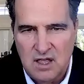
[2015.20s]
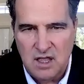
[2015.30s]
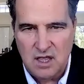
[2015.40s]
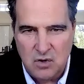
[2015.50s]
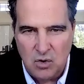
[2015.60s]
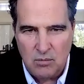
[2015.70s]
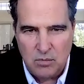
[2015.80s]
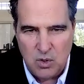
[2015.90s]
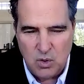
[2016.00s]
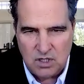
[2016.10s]
in your
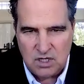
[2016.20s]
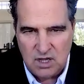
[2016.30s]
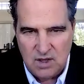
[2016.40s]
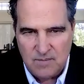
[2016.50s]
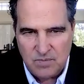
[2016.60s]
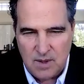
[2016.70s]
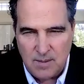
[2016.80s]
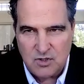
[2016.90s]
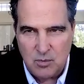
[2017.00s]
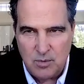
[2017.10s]
immunity, I
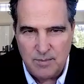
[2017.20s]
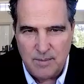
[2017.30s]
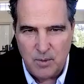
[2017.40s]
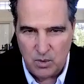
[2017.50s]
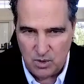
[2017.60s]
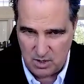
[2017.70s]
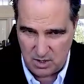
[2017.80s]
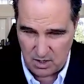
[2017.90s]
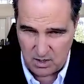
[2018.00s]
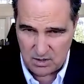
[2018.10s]
mean, so many people
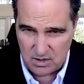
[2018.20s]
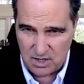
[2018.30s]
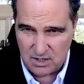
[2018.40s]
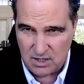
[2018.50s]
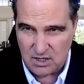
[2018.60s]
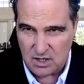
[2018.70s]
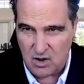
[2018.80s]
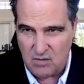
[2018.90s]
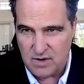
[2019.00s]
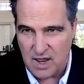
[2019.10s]
uh, in in the
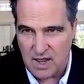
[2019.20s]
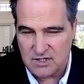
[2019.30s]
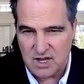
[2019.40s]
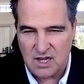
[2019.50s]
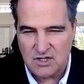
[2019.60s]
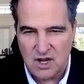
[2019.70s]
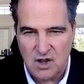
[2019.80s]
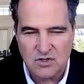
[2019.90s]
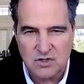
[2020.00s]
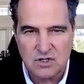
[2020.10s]
COVID stage they
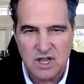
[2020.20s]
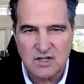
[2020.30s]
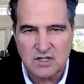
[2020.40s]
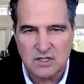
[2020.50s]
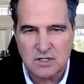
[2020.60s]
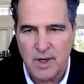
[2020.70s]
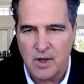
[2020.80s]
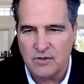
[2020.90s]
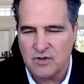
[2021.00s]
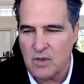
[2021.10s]
lost their taste and
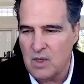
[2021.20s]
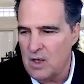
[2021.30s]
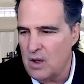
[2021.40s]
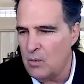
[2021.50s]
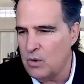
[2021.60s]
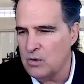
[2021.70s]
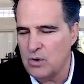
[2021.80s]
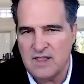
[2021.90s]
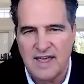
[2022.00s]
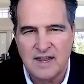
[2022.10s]
smell, and say, "Wonder
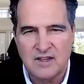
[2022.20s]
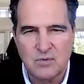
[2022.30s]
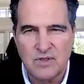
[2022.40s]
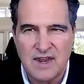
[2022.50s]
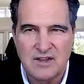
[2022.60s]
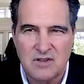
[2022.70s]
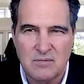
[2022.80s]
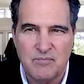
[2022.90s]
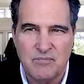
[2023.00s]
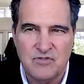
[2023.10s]
what that is?" Well, that is a
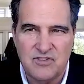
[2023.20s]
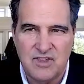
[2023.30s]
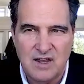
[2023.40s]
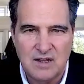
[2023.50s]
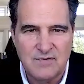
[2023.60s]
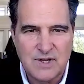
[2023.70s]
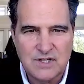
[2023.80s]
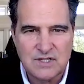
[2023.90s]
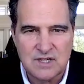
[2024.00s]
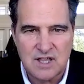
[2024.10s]
zinc
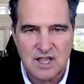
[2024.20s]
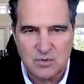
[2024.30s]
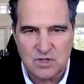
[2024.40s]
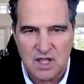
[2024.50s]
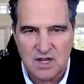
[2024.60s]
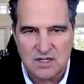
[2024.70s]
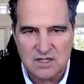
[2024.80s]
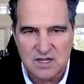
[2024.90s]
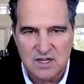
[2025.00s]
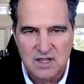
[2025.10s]
deficiency. That's what that
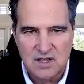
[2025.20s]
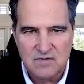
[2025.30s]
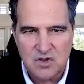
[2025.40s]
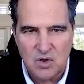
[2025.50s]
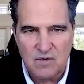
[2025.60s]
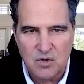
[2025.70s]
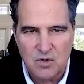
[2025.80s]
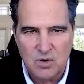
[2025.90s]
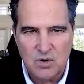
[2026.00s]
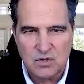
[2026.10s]
is. So mm-hmm. if you
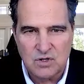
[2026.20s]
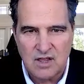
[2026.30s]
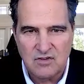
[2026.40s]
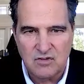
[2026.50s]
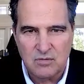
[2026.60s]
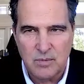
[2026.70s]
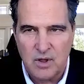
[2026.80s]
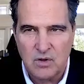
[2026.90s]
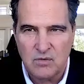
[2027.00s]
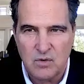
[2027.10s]
lose your mm-hmm. taste and
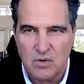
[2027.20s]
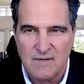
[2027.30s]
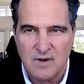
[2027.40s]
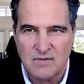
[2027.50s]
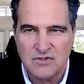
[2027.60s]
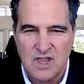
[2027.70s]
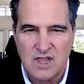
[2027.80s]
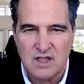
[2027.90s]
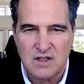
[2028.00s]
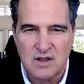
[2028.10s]
smell, you, you don't have enough
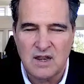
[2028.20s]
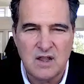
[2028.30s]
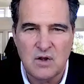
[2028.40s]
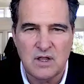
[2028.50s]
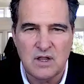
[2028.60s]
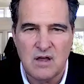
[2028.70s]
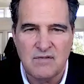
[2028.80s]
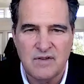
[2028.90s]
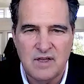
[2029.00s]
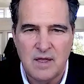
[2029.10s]
zinc, not nearly
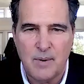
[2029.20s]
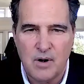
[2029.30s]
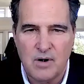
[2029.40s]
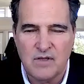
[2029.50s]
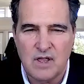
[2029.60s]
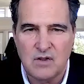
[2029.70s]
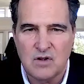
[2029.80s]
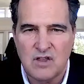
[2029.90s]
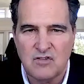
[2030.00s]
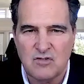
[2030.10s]
enough. And part of getting your
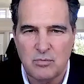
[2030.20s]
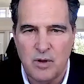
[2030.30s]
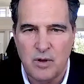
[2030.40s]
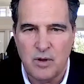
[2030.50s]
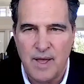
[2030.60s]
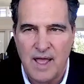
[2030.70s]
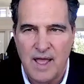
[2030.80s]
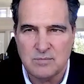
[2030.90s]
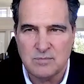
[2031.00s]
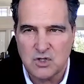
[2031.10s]
taste and smell
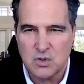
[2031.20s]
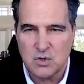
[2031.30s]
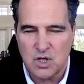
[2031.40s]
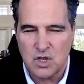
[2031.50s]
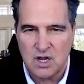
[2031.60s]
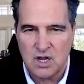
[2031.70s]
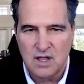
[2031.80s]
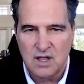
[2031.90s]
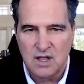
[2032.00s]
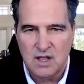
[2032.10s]
back is making sure you're
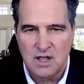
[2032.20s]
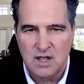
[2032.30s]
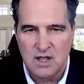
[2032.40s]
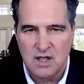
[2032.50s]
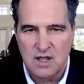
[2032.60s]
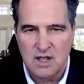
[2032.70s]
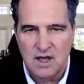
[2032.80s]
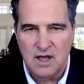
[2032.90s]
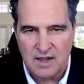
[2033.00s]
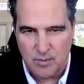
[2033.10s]
getting a
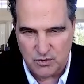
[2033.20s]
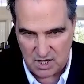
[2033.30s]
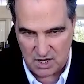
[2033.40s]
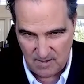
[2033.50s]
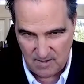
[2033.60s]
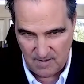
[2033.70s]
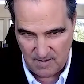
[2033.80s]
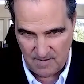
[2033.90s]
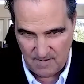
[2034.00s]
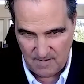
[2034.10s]
highly absorbable
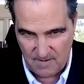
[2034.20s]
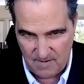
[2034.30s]
zinc.